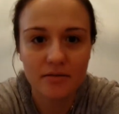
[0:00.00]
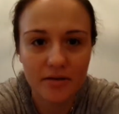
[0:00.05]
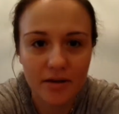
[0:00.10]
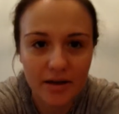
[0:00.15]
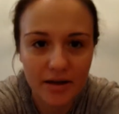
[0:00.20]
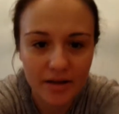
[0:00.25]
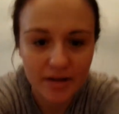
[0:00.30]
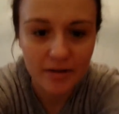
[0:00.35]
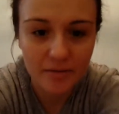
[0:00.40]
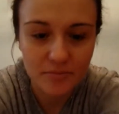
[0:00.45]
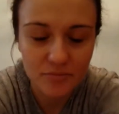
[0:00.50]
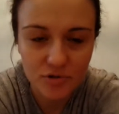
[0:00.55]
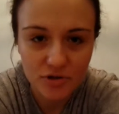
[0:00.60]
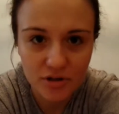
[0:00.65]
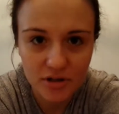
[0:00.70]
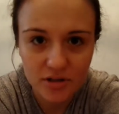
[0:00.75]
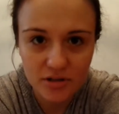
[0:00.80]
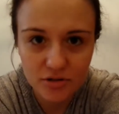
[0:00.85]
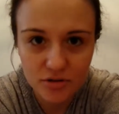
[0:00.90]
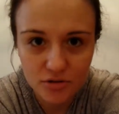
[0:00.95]
Okay, I'm
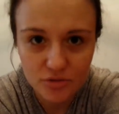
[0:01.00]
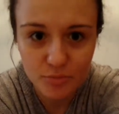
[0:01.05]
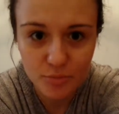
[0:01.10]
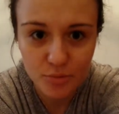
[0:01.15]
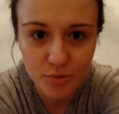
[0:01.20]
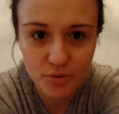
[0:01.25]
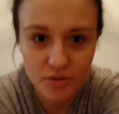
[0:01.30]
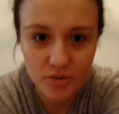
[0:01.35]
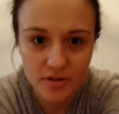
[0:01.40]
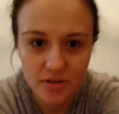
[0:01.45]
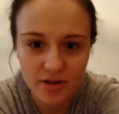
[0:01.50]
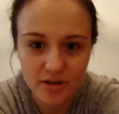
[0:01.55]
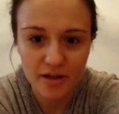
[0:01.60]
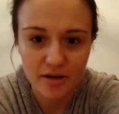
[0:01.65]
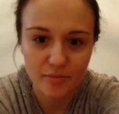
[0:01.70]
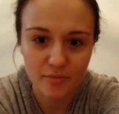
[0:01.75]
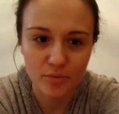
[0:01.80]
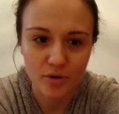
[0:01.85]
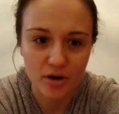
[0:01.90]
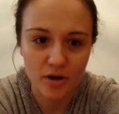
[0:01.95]
trying to put the
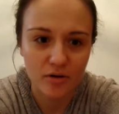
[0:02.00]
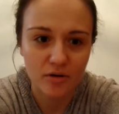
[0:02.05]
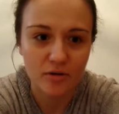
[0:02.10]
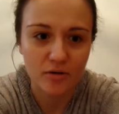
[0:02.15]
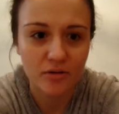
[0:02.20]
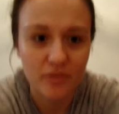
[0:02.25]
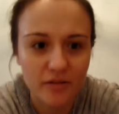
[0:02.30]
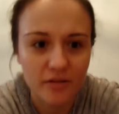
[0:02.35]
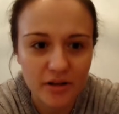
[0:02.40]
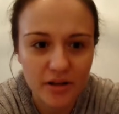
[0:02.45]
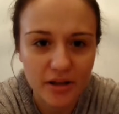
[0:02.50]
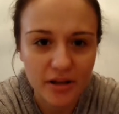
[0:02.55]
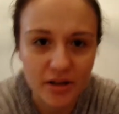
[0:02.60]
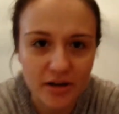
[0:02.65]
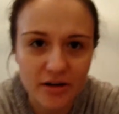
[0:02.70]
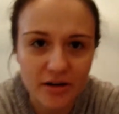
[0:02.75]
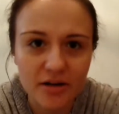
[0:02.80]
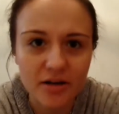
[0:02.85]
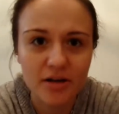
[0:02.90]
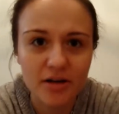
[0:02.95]
camera on
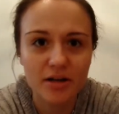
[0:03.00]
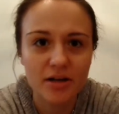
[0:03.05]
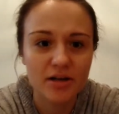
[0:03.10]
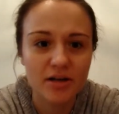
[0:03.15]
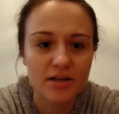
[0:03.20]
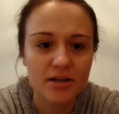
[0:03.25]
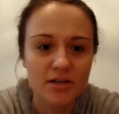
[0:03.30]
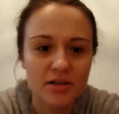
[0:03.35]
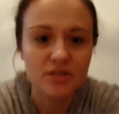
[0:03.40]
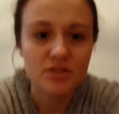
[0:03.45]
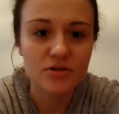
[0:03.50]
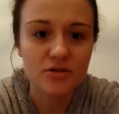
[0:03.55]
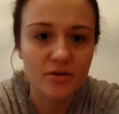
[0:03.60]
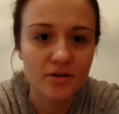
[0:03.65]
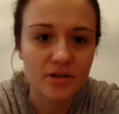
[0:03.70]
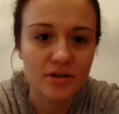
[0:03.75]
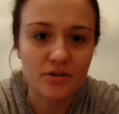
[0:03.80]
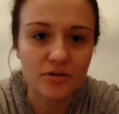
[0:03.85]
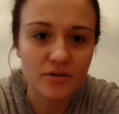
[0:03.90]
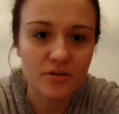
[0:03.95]
here so
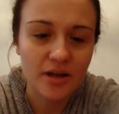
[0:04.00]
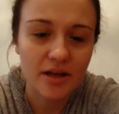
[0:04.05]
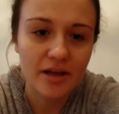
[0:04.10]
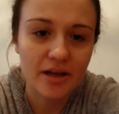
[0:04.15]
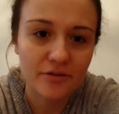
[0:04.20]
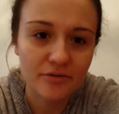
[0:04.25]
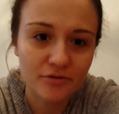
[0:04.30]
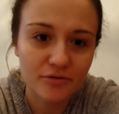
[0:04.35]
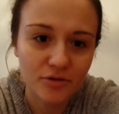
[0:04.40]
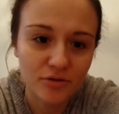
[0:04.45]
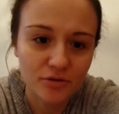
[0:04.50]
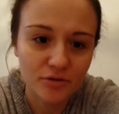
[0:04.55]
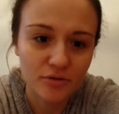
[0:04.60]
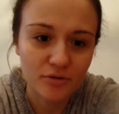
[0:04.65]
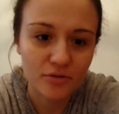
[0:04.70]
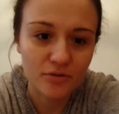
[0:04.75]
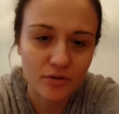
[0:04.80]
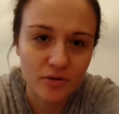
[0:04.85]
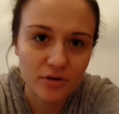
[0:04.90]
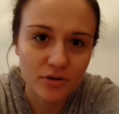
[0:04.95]
I don't have to
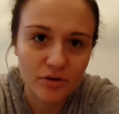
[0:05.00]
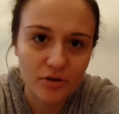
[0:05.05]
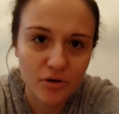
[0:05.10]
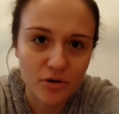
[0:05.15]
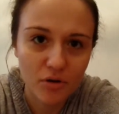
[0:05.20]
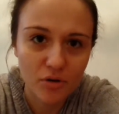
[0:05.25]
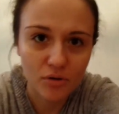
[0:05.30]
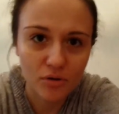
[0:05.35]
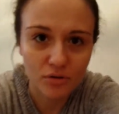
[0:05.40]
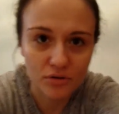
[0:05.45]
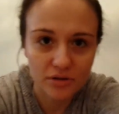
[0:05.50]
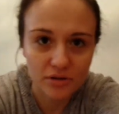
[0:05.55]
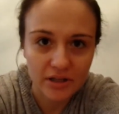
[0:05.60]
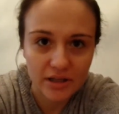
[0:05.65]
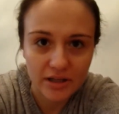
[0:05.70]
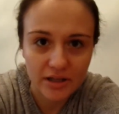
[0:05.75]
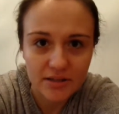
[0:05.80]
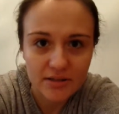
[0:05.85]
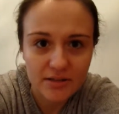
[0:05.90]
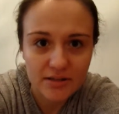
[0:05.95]
hold
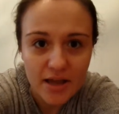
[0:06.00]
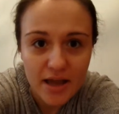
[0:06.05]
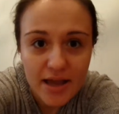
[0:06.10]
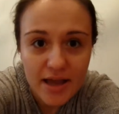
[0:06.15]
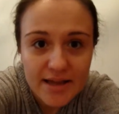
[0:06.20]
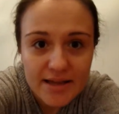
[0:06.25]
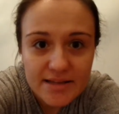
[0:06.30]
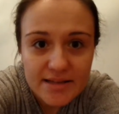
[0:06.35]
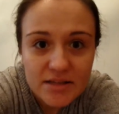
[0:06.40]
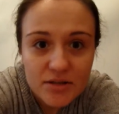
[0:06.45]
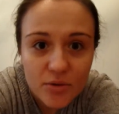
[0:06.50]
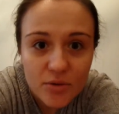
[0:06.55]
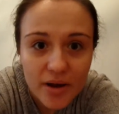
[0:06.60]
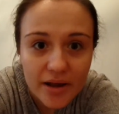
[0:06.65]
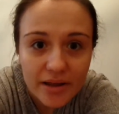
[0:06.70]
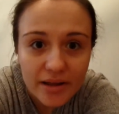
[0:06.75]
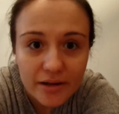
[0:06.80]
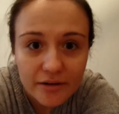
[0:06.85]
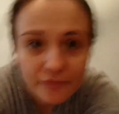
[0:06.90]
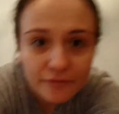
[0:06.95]
it, so
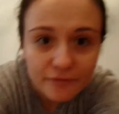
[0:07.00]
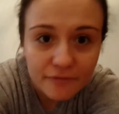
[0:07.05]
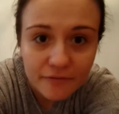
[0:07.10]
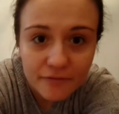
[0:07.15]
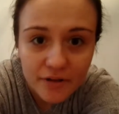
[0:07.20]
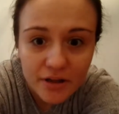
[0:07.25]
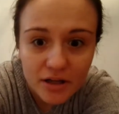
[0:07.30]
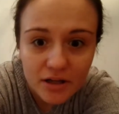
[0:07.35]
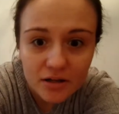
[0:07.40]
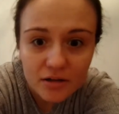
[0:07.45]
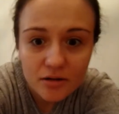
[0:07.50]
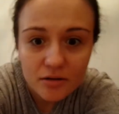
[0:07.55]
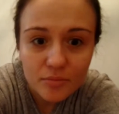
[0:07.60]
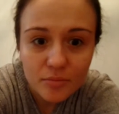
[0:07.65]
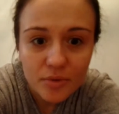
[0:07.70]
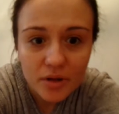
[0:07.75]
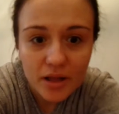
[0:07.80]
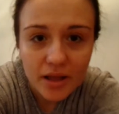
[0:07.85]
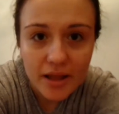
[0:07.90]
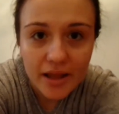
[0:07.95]
I can
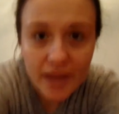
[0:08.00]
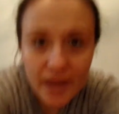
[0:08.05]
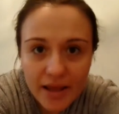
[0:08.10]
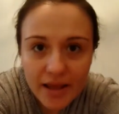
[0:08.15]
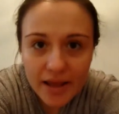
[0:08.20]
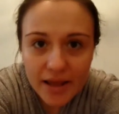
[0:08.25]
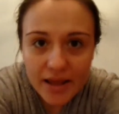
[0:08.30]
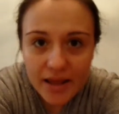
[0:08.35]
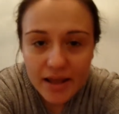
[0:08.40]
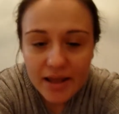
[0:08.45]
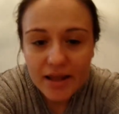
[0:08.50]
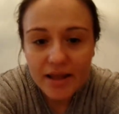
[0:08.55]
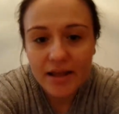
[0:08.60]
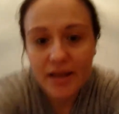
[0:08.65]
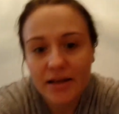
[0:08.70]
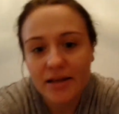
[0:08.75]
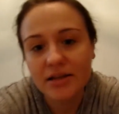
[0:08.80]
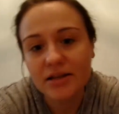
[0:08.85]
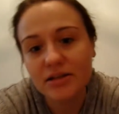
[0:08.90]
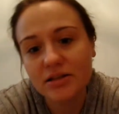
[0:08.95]
film.
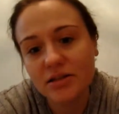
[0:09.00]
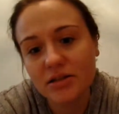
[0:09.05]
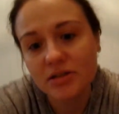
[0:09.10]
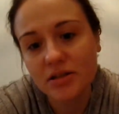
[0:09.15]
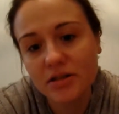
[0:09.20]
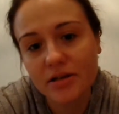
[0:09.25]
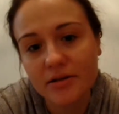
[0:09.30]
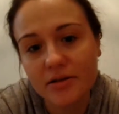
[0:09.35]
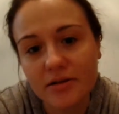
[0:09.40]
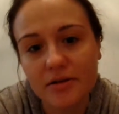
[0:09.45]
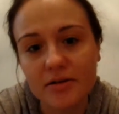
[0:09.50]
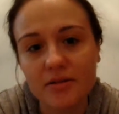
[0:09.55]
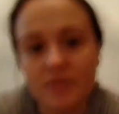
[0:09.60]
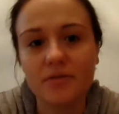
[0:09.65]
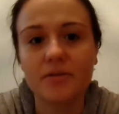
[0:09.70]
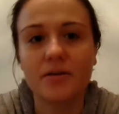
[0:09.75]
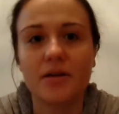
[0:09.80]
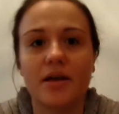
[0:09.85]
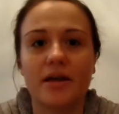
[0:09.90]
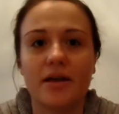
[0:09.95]
And
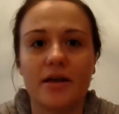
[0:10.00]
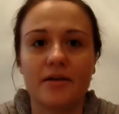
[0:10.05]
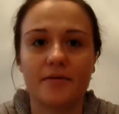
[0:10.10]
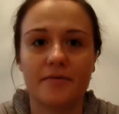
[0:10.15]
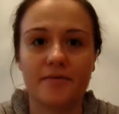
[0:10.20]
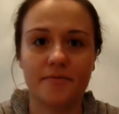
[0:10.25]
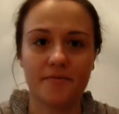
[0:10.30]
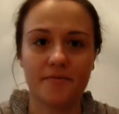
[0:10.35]
okay.